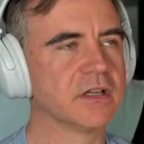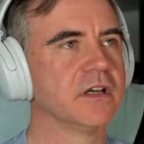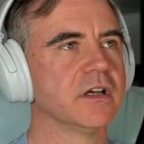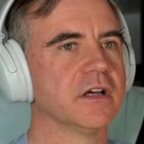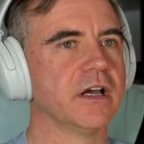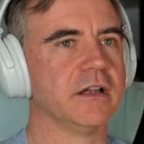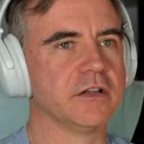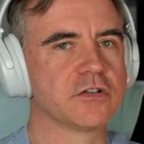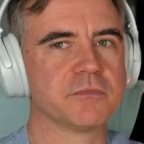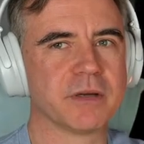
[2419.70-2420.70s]
and it
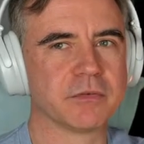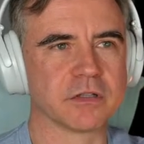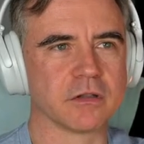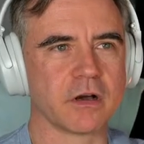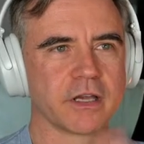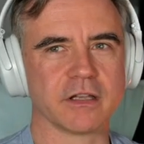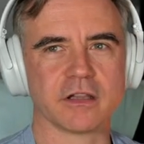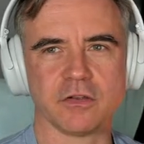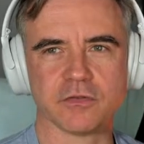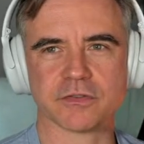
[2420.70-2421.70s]
should be able to log in the
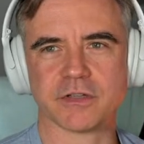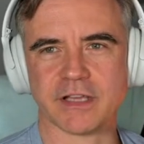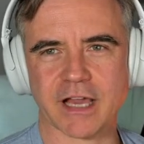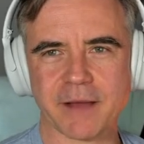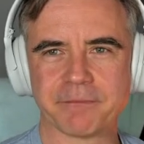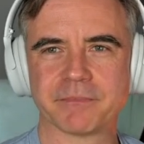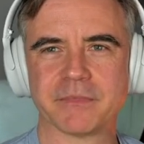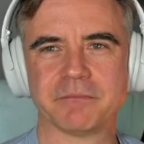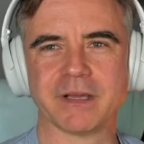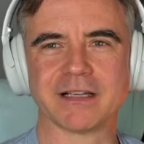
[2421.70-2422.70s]
user in the app,
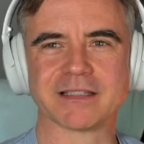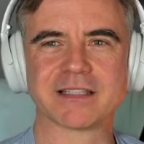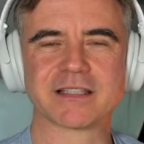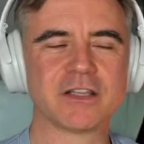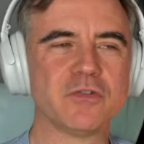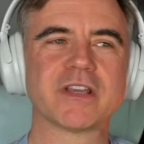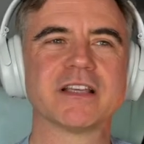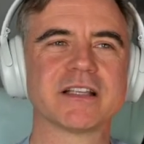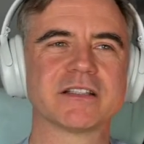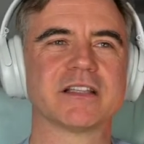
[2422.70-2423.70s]
because the use case
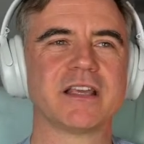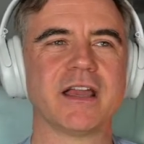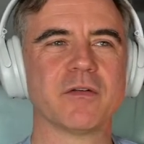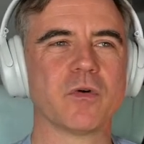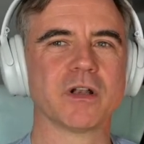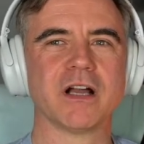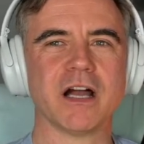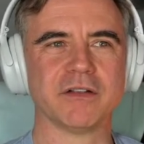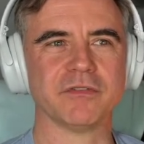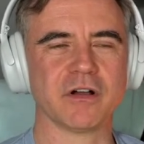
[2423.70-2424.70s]
doesn't care what kind
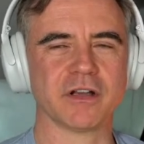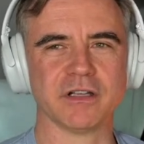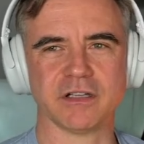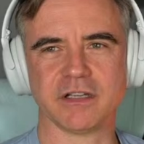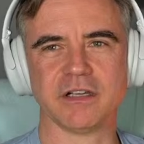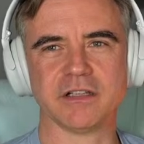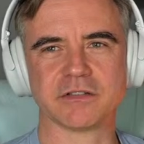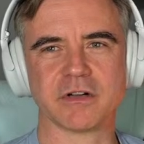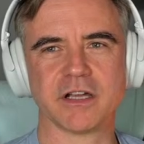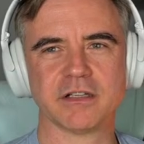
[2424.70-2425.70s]
of login it is,
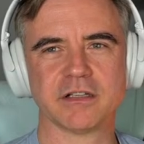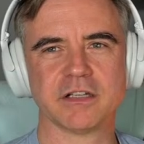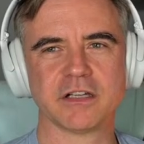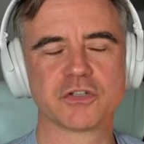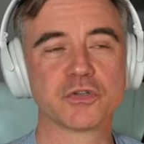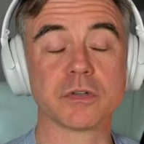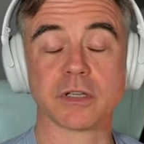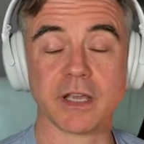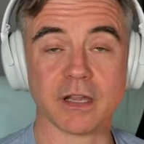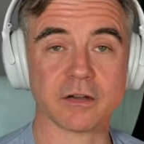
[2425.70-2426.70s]
right? It shouldn't
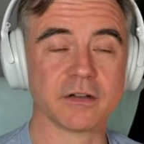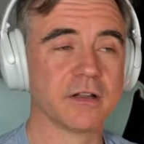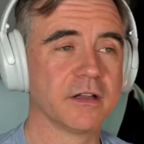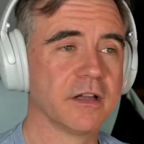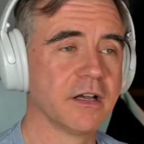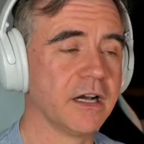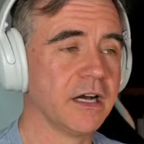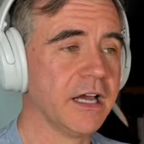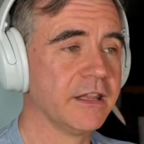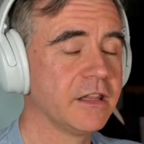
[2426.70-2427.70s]
care.
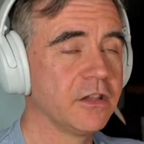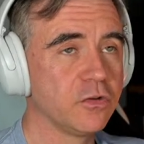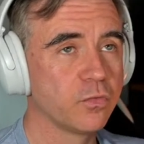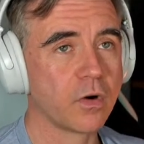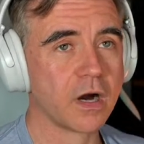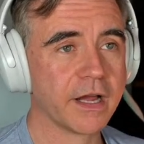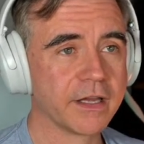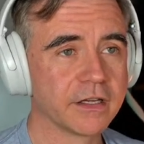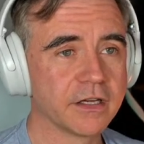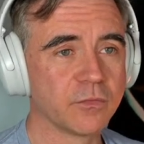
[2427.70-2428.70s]
And then the UI
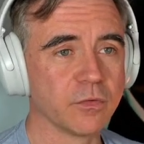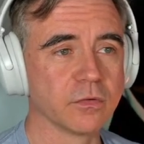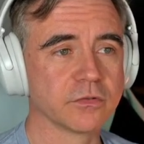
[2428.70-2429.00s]
will